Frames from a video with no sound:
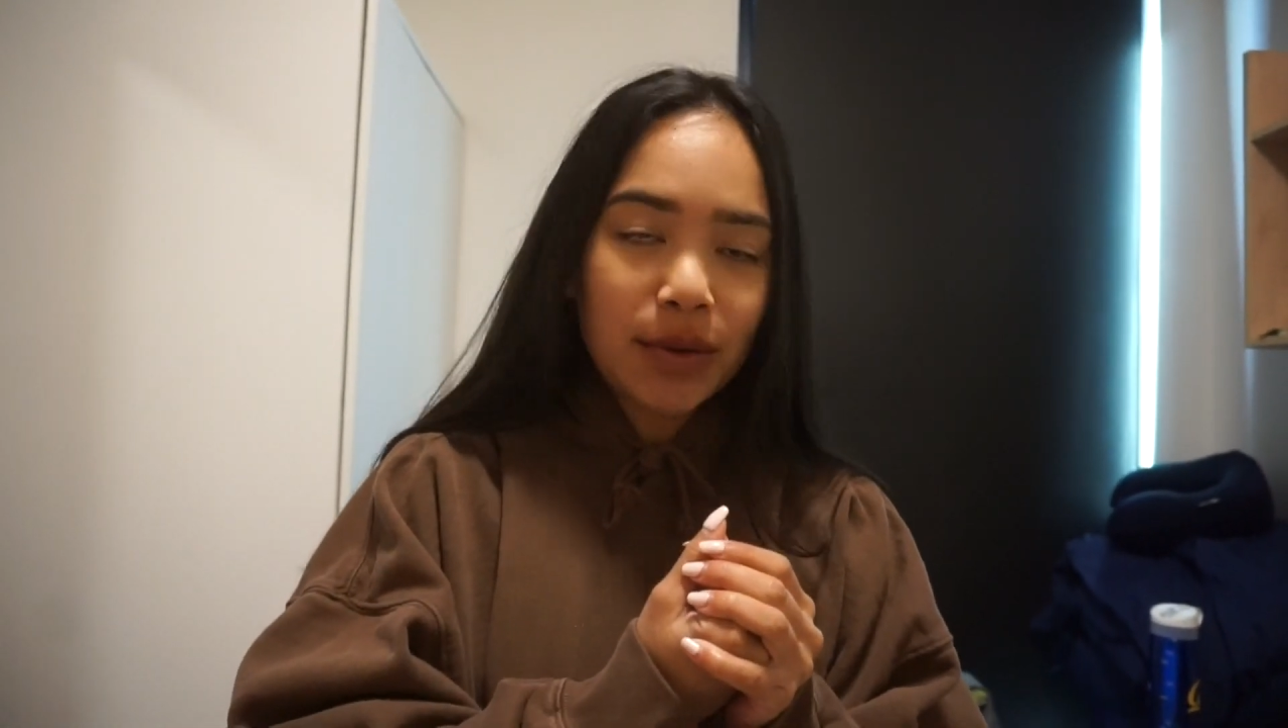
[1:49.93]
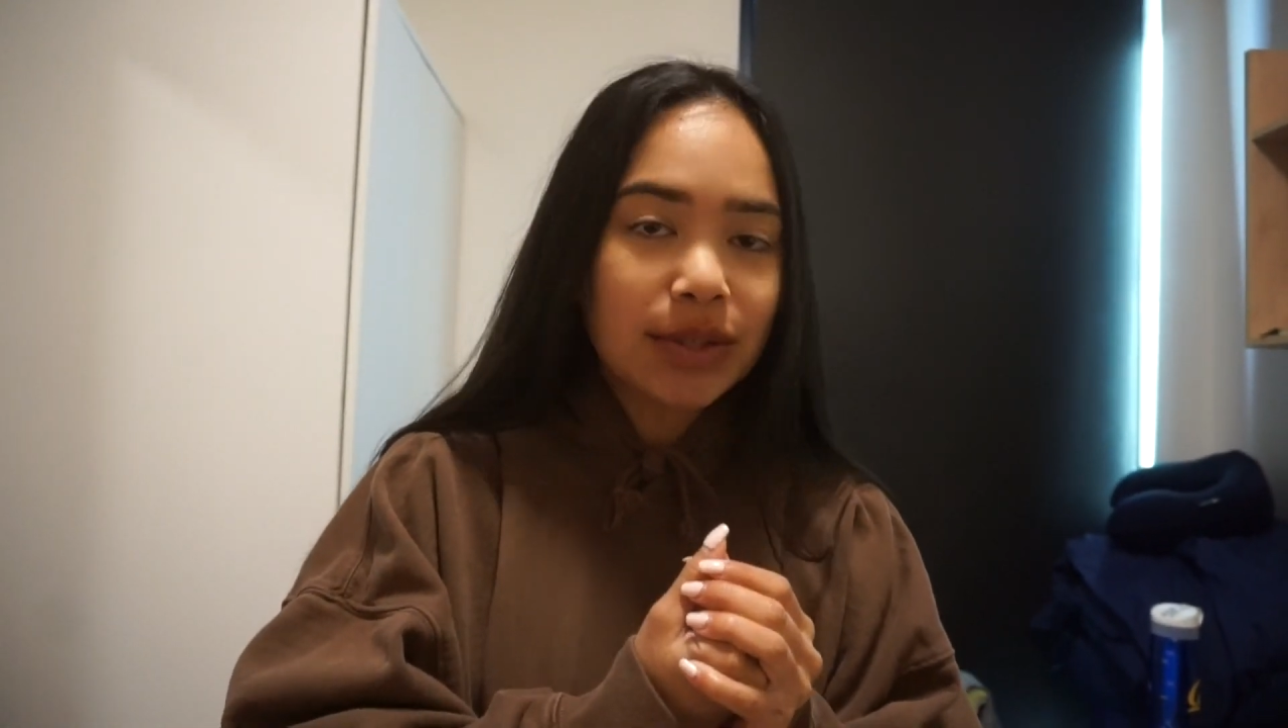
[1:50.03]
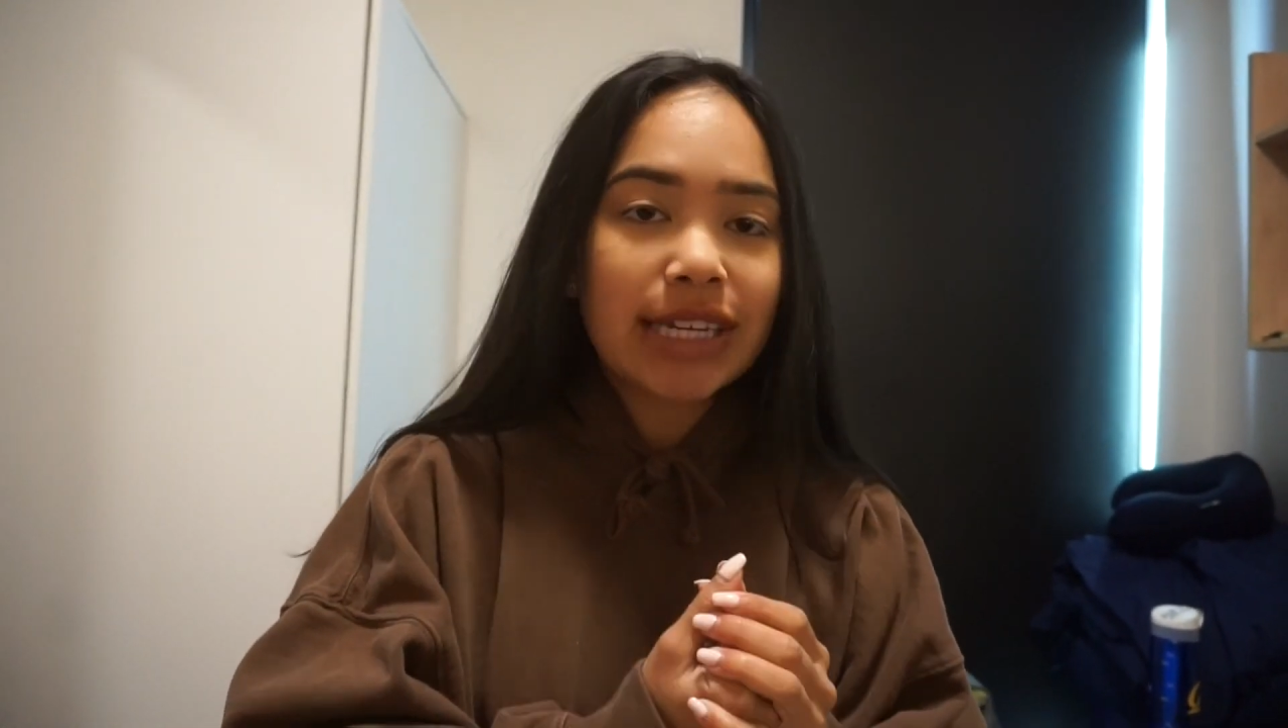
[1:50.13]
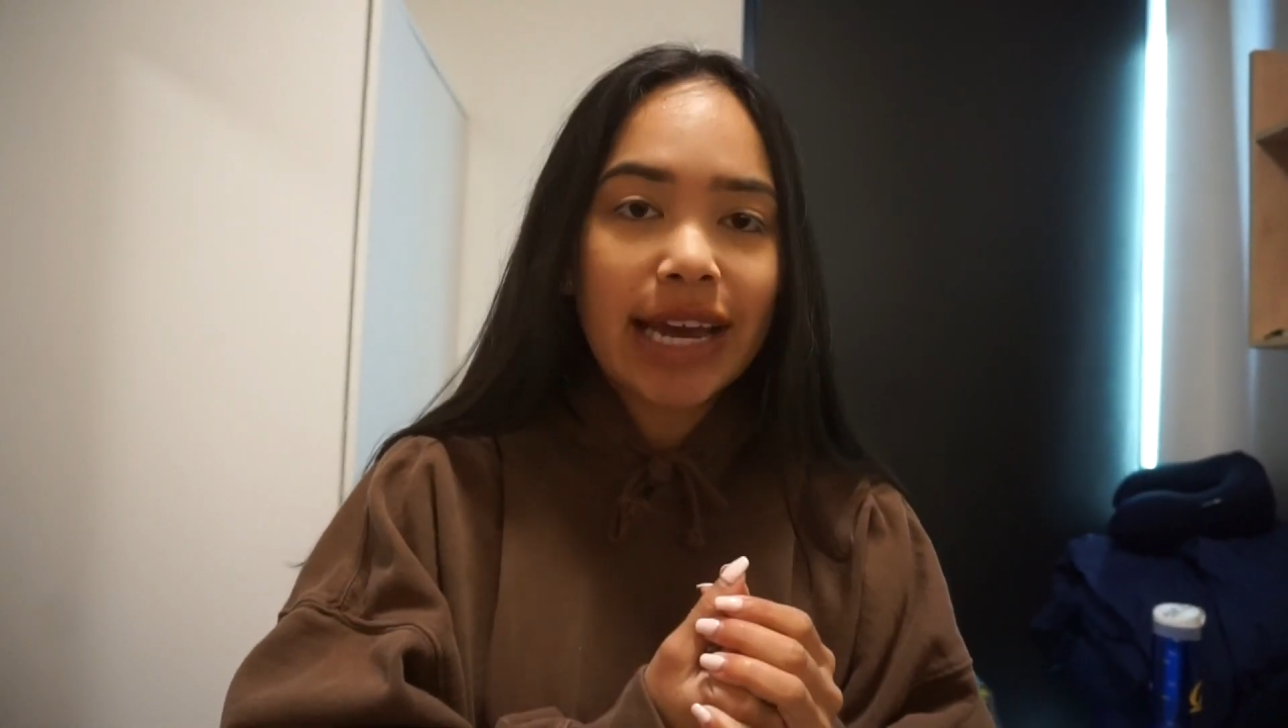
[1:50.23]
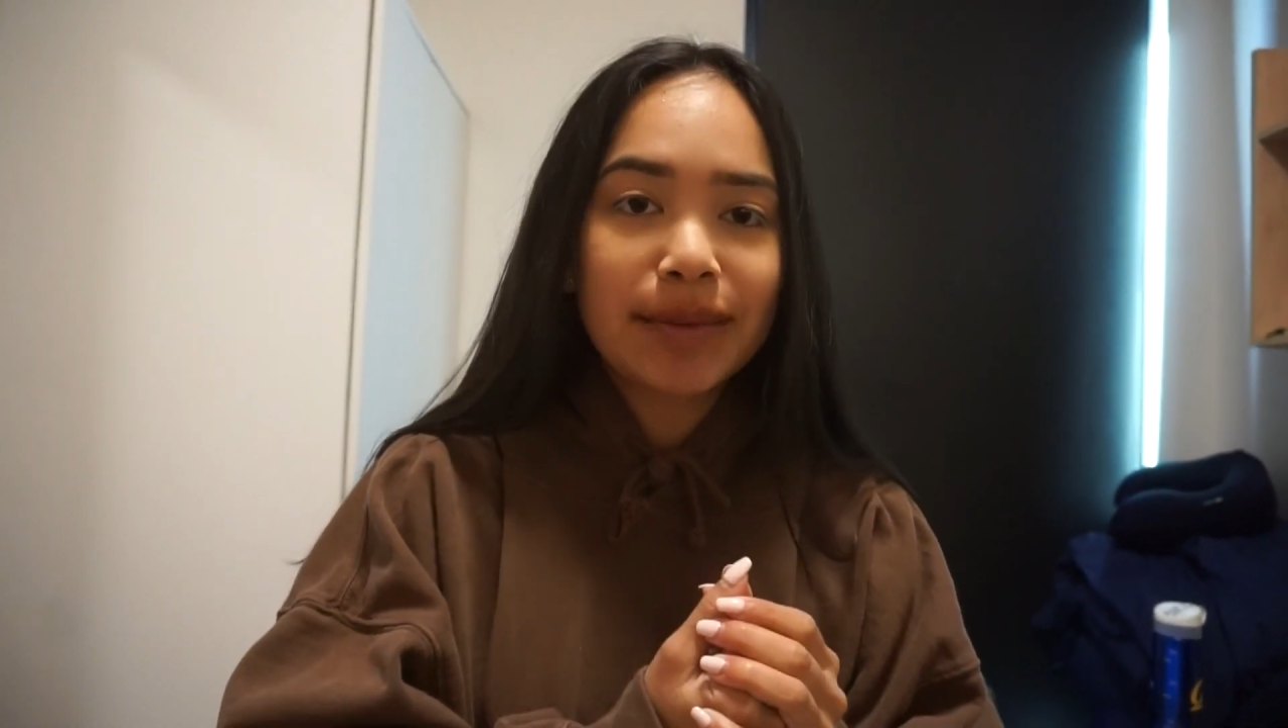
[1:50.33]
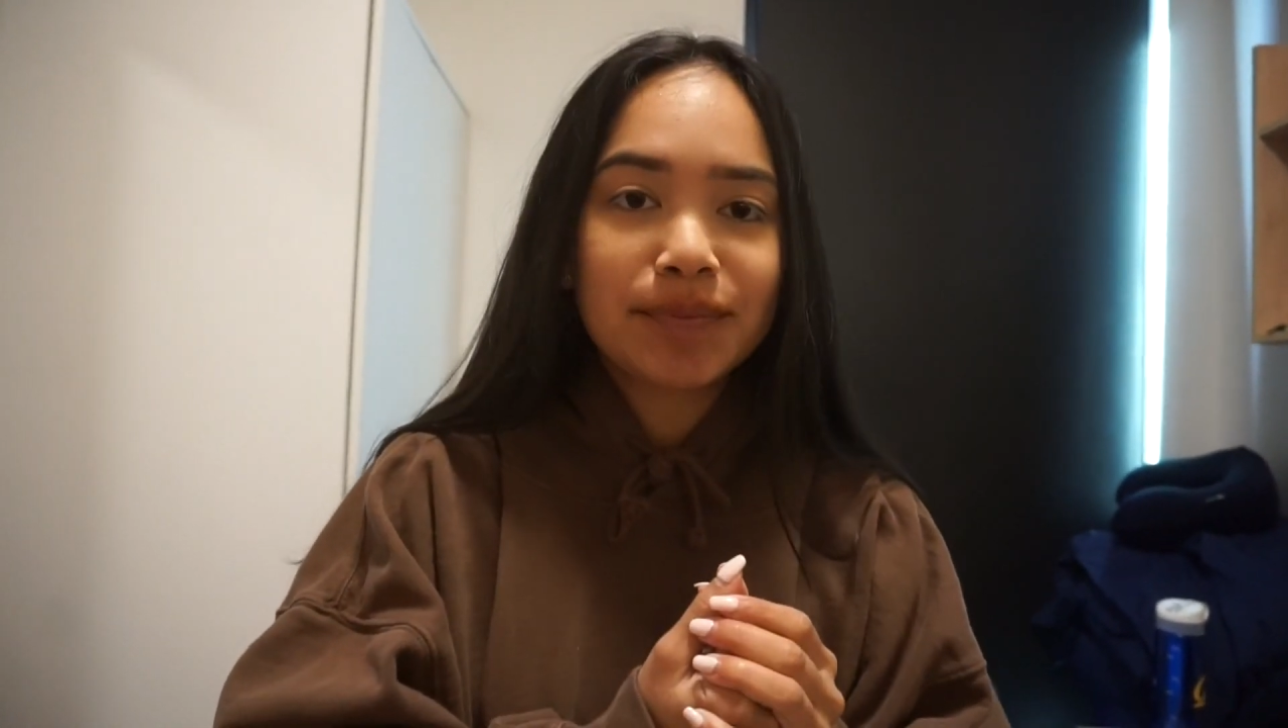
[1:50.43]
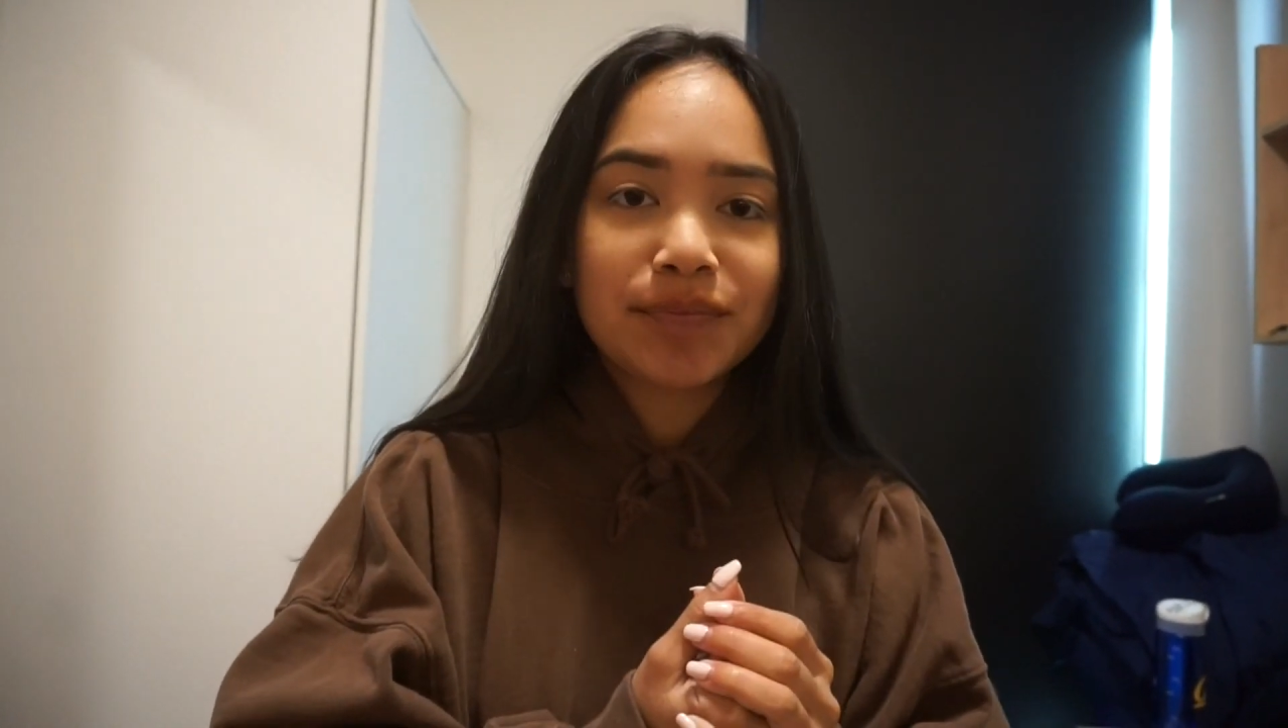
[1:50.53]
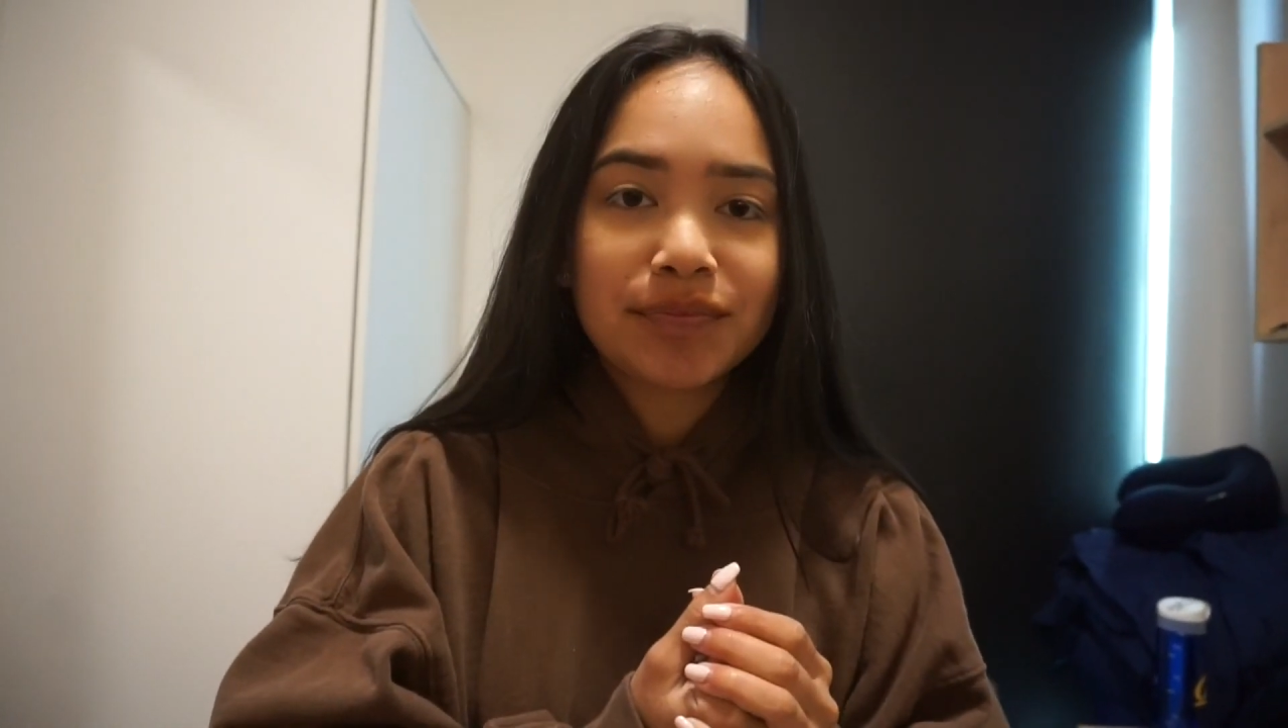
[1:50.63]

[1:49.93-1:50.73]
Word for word: whole day.